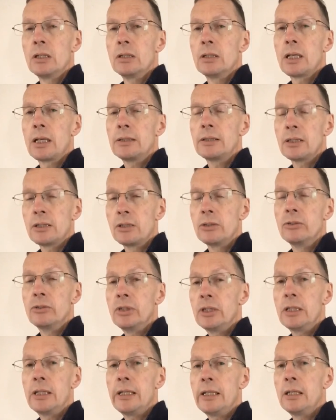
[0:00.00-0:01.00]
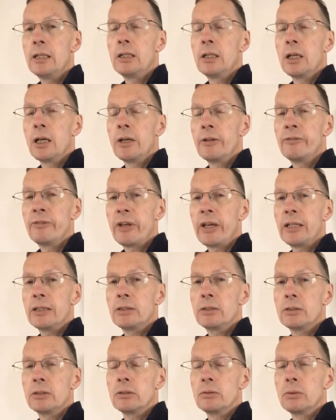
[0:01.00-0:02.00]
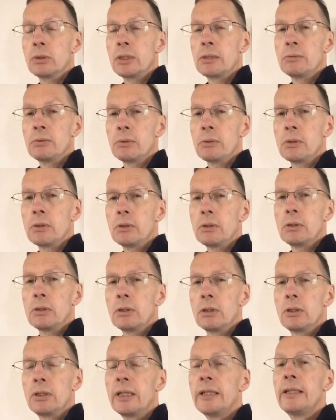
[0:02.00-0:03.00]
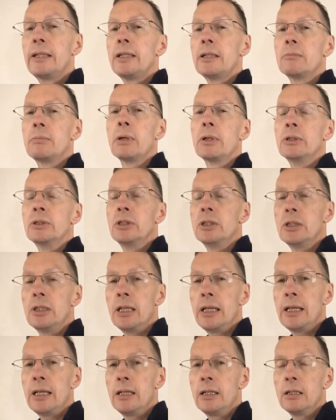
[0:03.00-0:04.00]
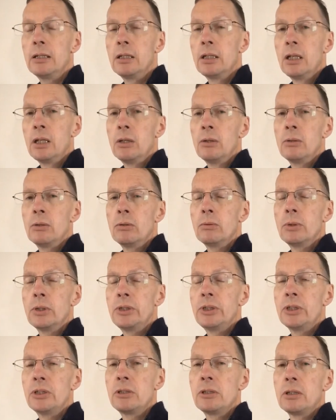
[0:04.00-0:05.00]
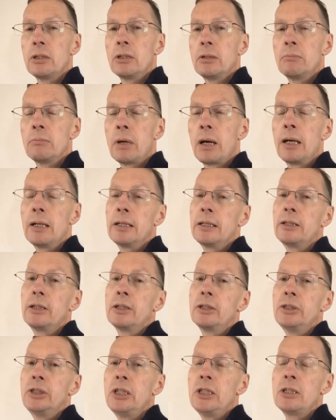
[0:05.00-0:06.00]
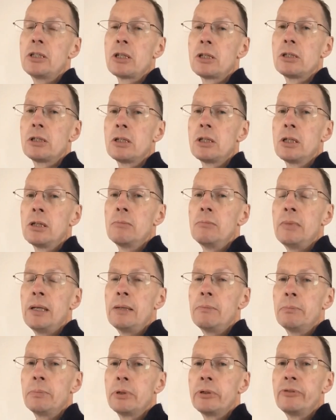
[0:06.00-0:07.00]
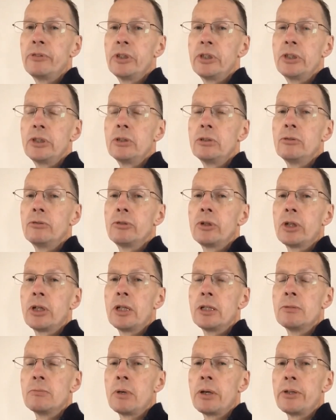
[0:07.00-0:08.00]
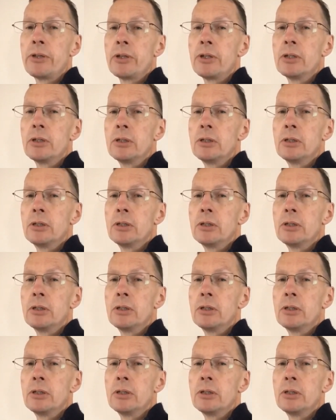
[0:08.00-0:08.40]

That doesn't really affect what I'm thinking about today, which is partly that Jesus made provision for his mother